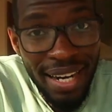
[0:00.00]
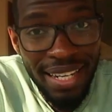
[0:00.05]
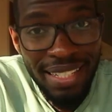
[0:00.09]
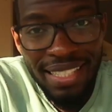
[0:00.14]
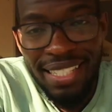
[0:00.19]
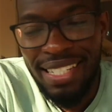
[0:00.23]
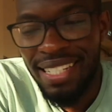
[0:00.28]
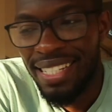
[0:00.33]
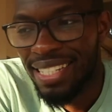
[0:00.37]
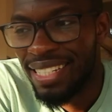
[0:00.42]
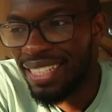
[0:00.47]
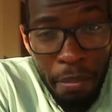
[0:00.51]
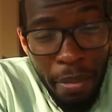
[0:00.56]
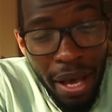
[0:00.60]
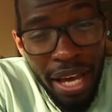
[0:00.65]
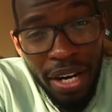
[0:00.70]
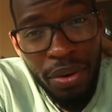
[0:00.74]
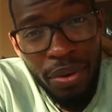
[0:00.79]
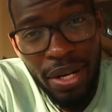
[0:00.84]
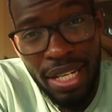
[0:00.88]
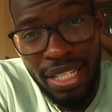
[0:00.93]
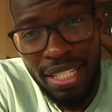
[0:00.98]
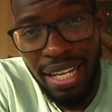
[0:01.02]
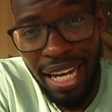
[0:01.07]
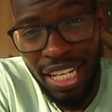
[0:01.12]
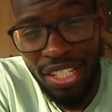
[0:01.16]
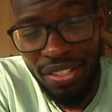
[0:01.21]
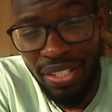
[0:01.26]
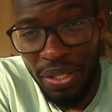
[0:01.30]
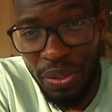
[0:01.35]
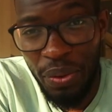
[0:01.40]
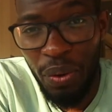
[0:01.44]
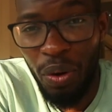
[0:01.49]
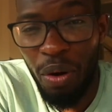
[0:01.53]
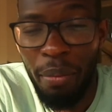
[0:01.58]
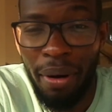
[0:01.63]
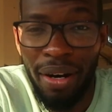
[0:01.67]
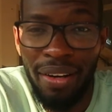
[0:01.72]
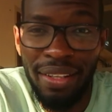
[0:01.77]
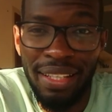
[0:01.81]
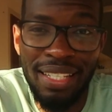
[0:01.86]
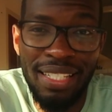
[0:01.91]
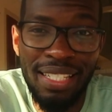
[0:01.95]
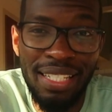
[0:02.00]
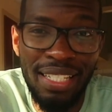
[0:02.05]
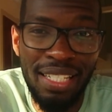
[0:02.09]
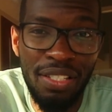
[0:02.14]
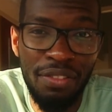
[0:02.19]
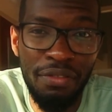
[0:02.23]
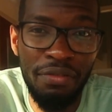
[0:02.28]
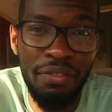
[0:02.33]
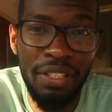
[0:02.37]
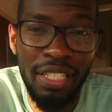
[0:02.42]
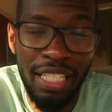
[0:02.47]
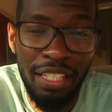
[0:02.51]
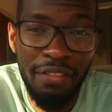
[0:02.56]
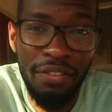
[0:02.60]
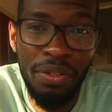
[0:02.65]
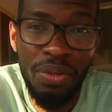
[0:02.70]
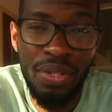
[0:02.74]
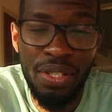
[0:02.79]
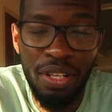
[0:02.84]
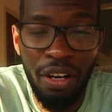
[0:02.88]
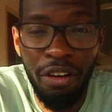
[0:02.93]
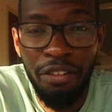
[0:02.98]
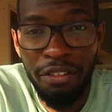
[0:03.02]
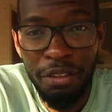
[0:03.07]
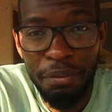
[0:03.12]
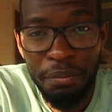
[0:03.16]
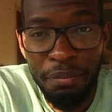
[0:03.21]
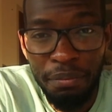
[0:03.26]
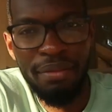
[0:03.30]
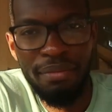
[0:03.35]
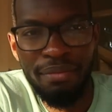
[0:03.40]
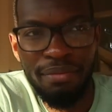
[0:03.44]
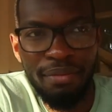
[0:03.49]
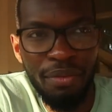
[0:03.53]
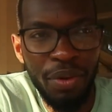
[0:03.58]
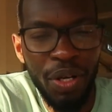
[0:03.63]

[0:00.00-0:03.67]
But a better way to actually go about this is to forgive yourself. I mean,